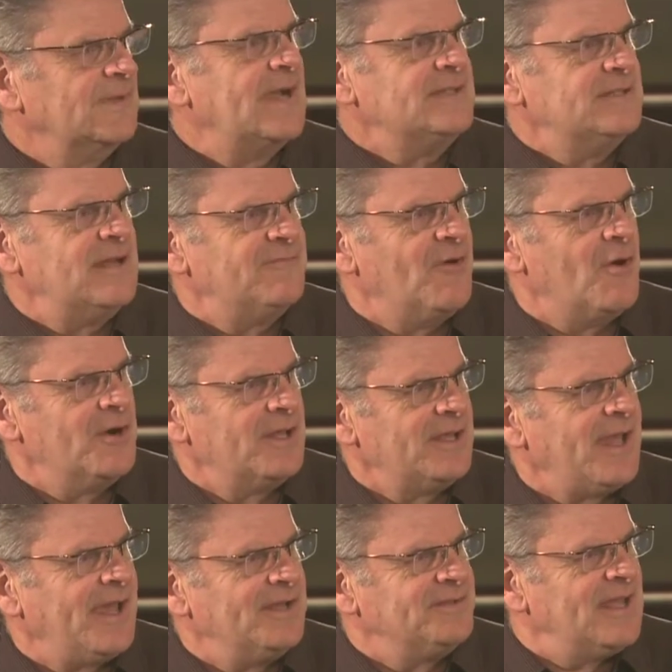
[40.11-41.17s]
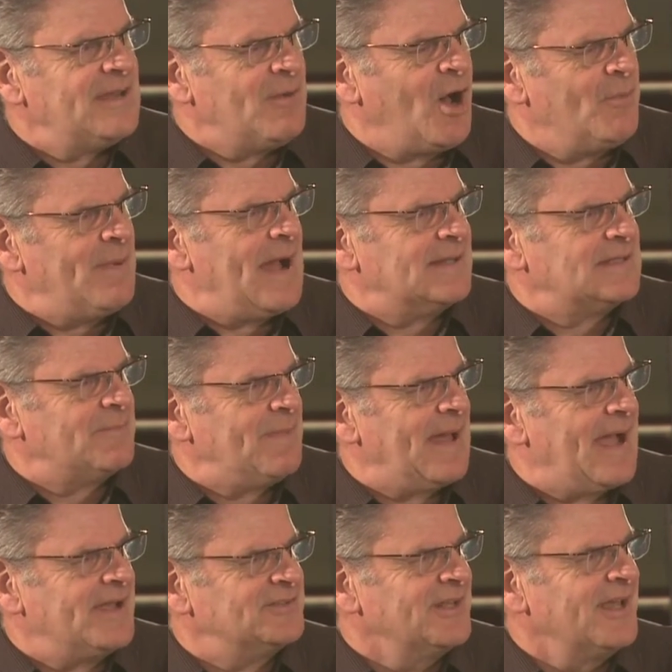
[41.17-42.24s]
1948, he ball back to
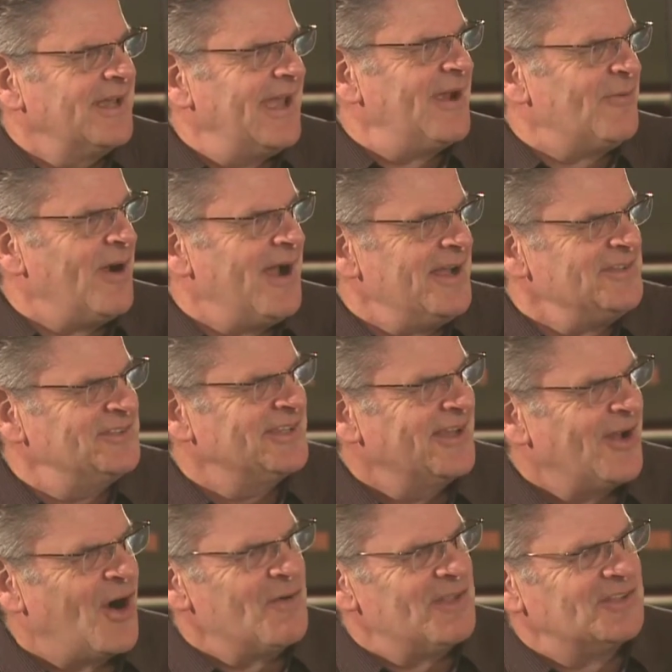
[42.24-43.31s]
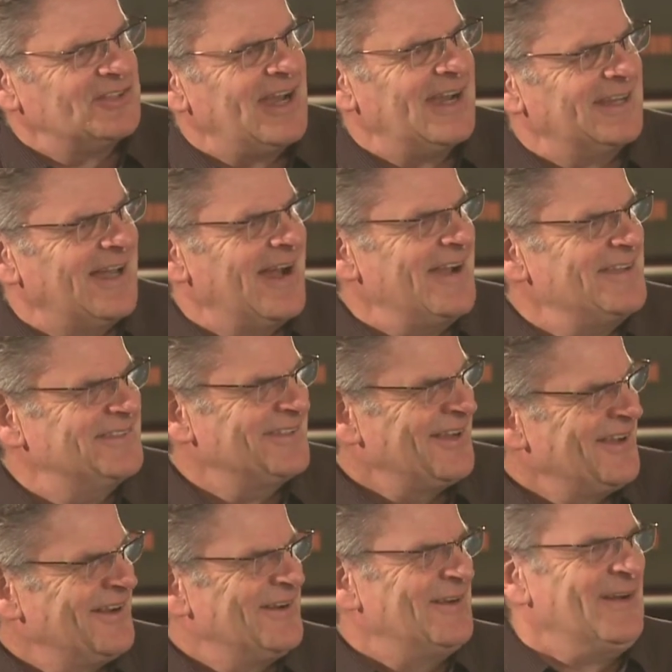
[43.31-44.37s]
pass, he runs over the sidelines.
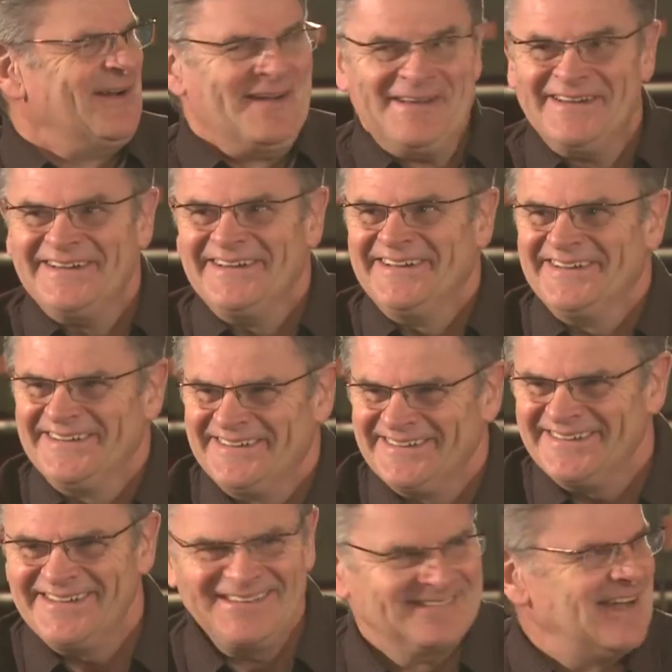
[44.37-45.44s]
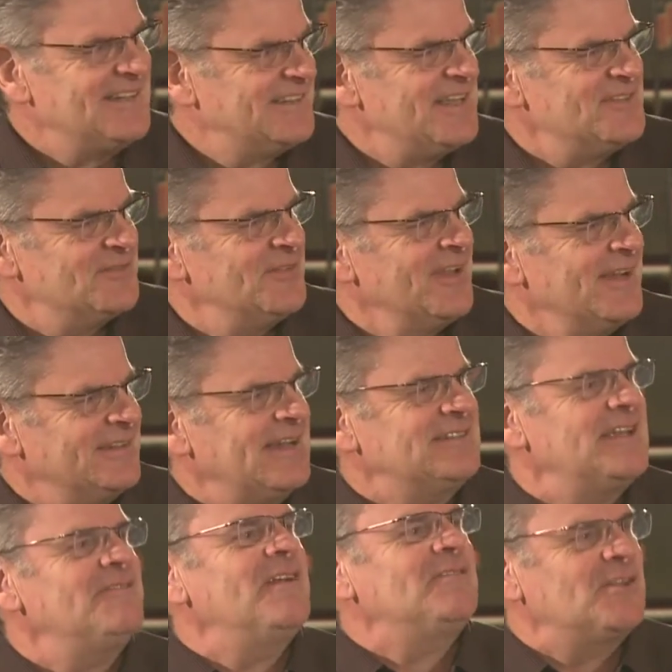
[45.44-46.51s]

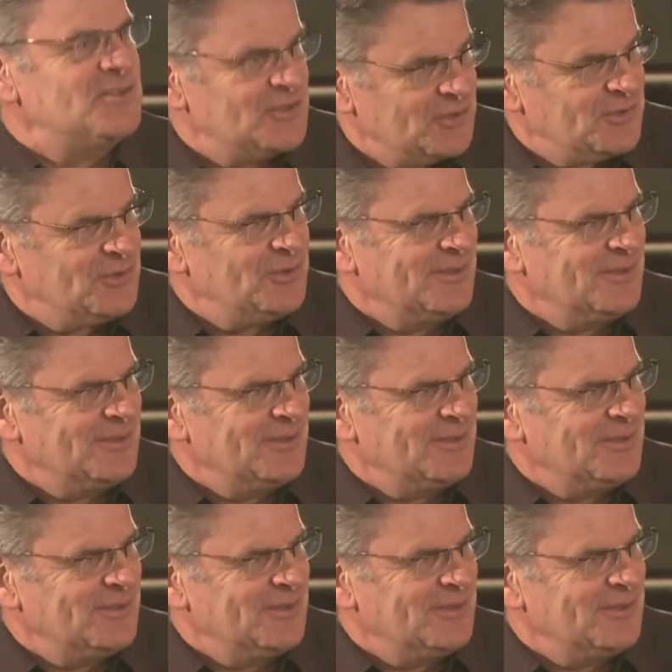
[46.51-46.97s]
1952.